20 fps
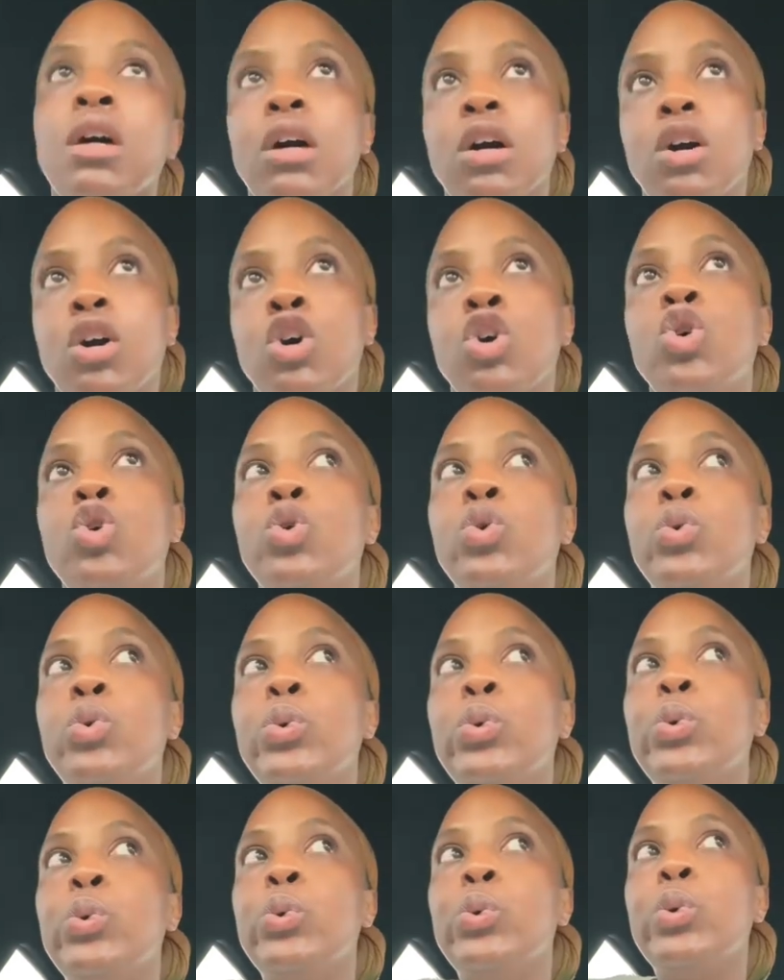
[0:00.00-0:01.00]

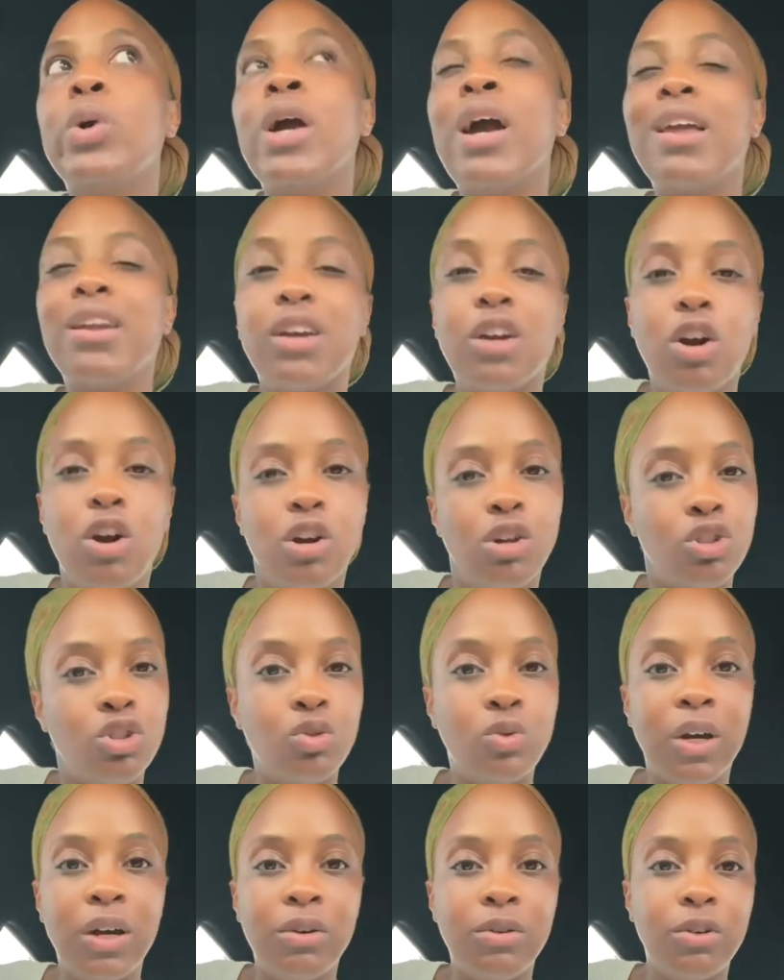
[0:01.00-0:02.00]
who kind of calls
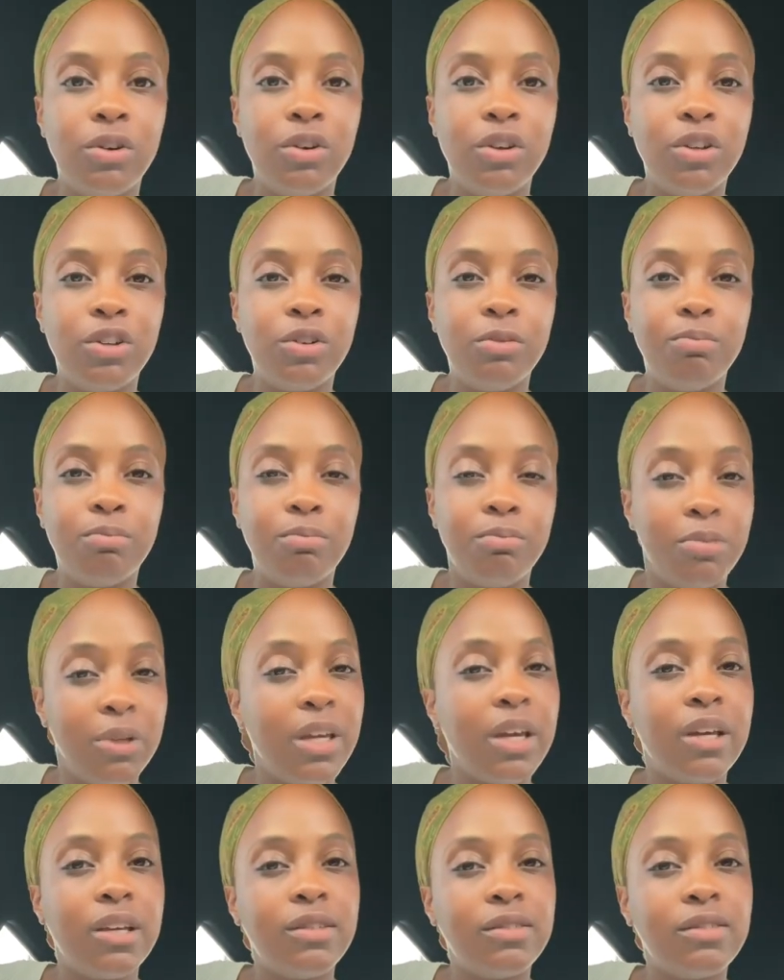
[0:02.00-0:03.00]
you out on your
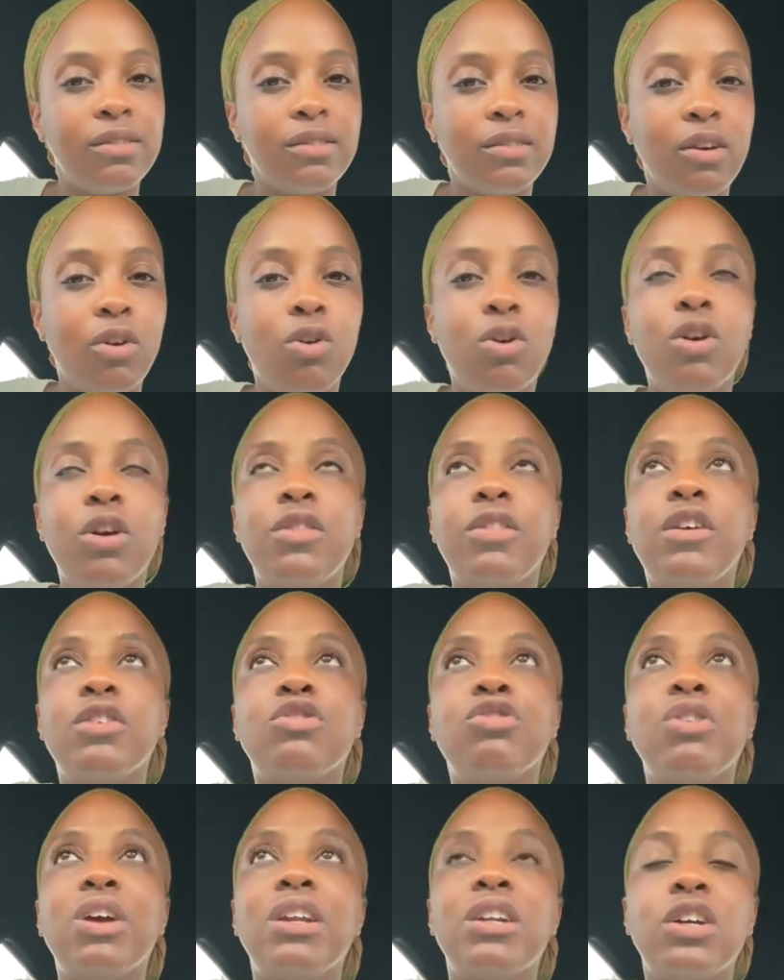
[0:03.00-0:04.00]
BS, or they're
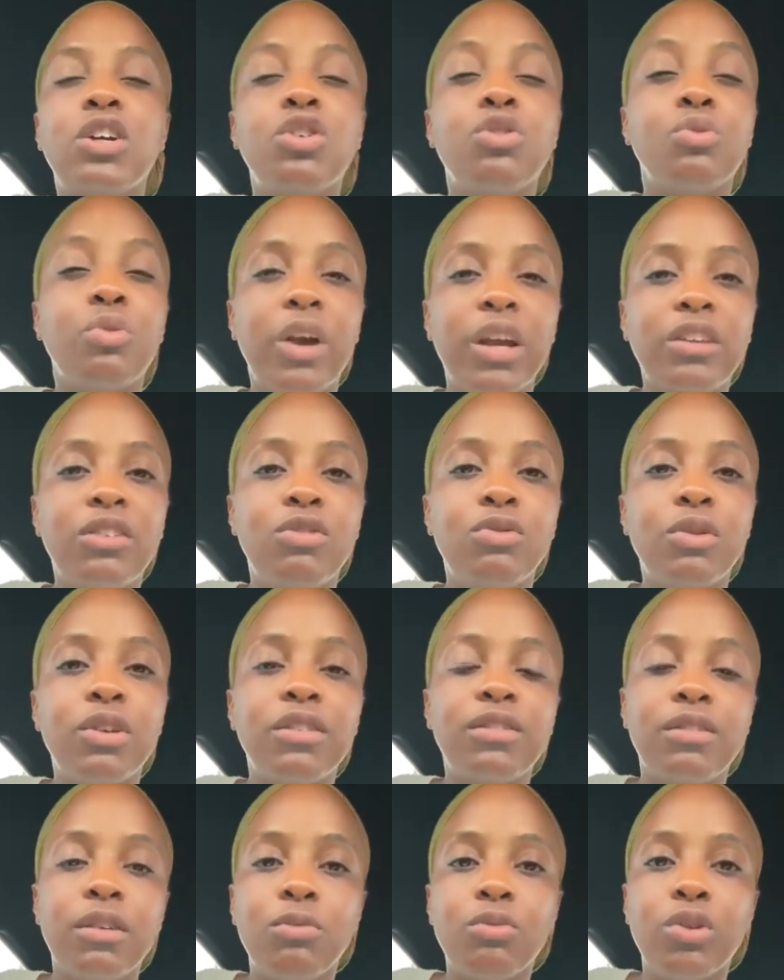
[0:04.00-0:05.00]
trying to correct you in
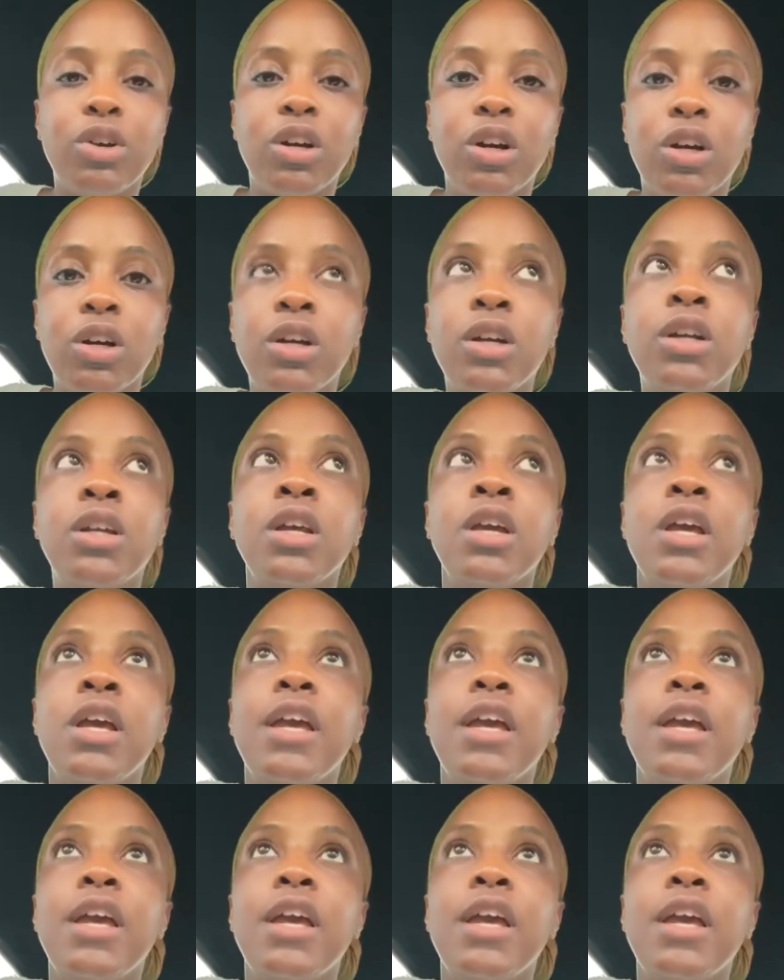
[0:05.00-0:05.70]
some regard,